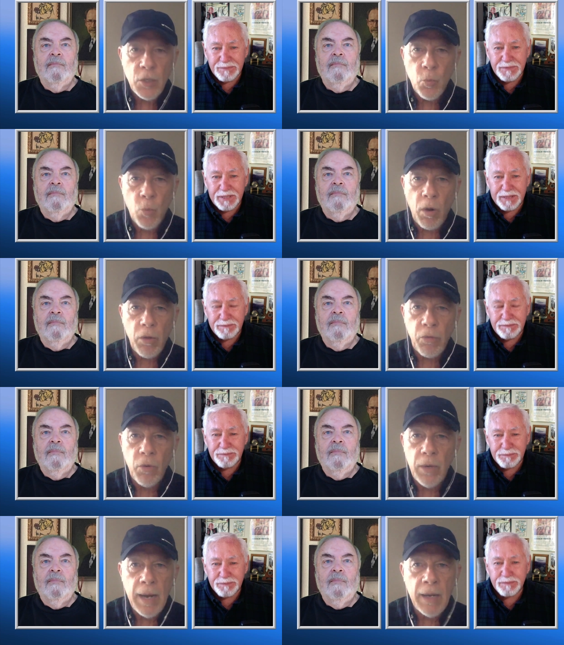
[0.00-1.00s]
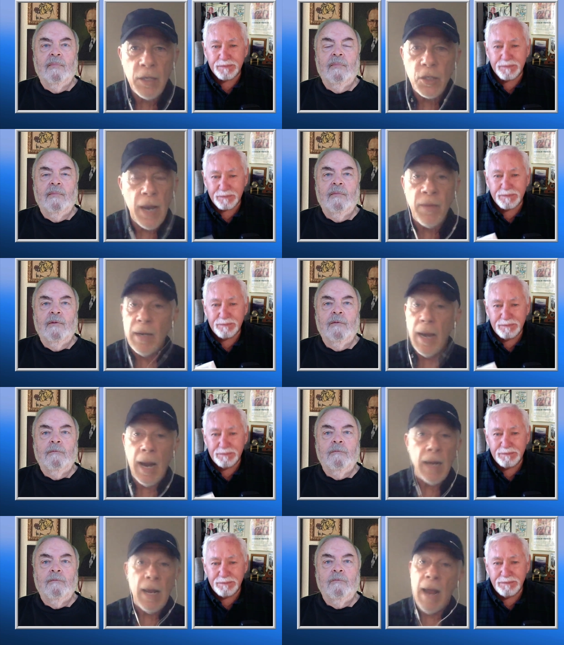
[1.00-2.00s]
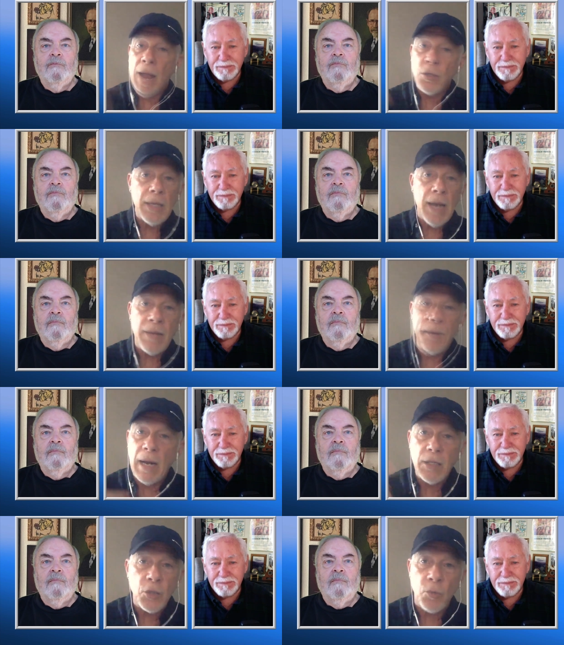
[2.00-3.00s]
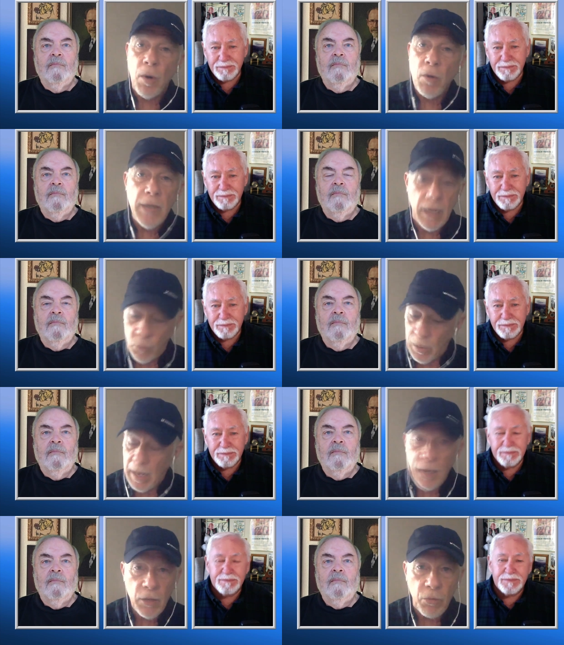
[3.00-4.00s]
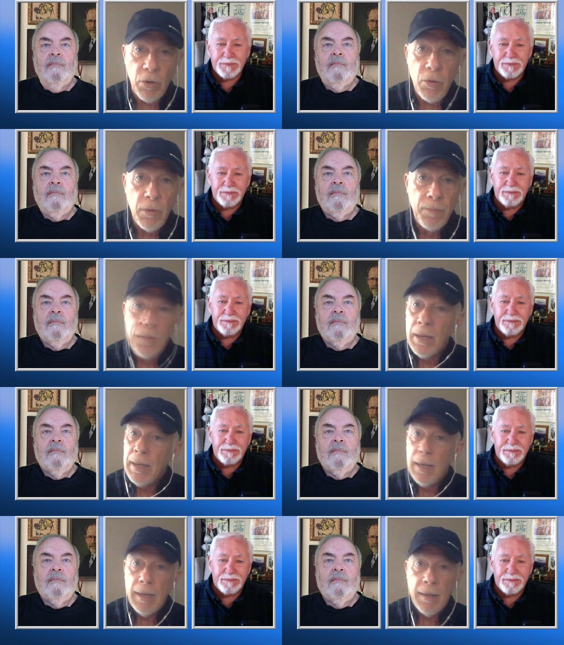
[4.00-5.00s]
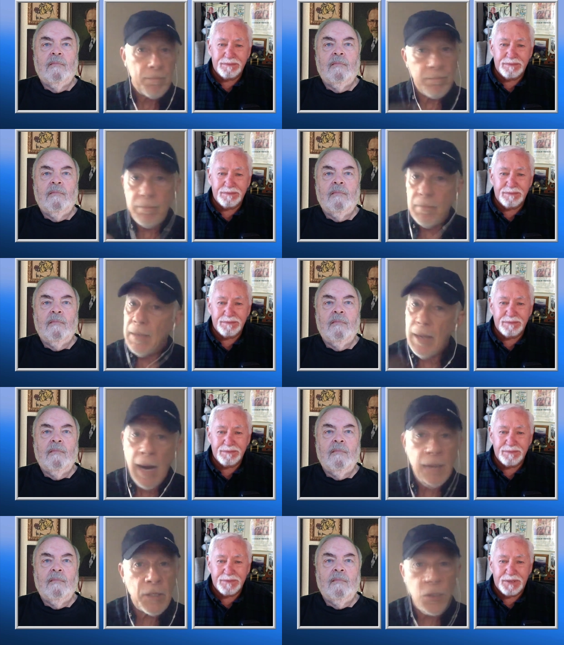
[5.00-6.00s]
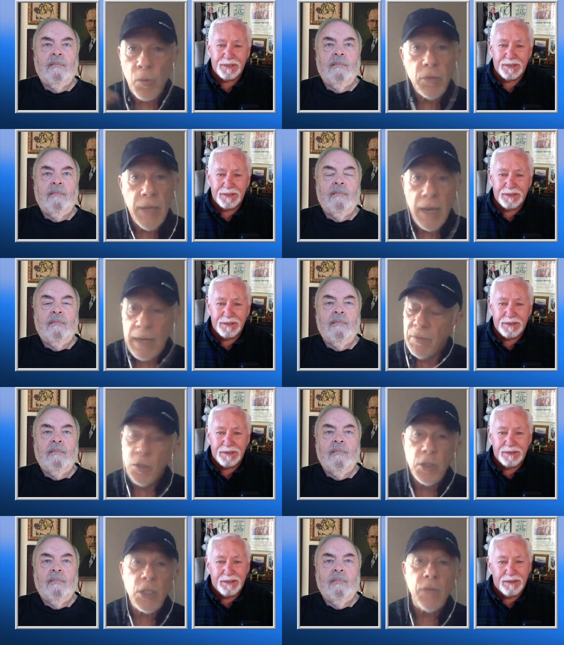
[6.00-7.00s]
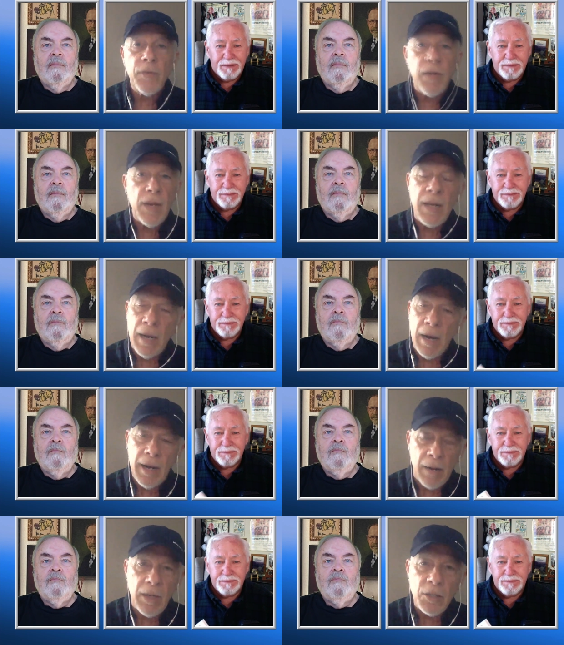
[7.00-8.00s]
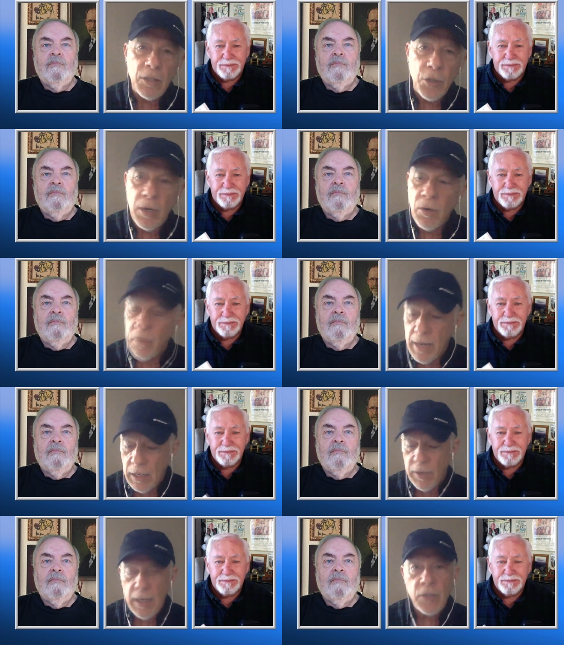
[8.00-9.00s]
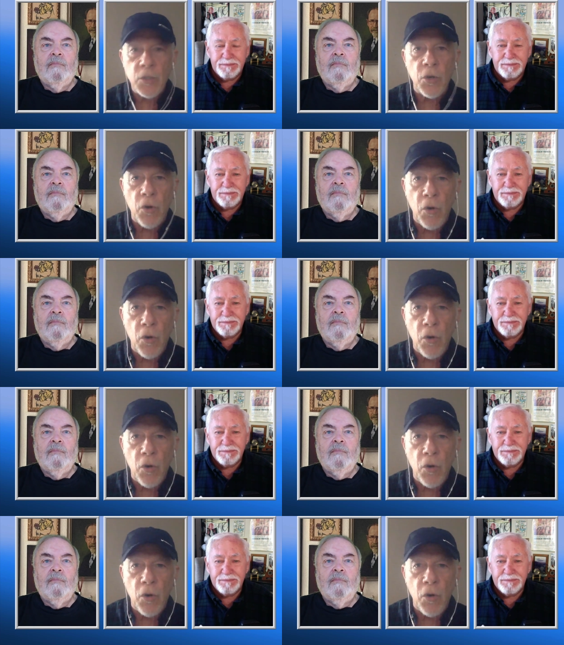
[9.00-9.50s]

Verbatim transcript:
Speaker 1: yeah, and just work through it, and just and then I, actually then I just rotate it when I get through. I just rotate, and the gist of it at the end, and, I, and I'll let you in on the end of it is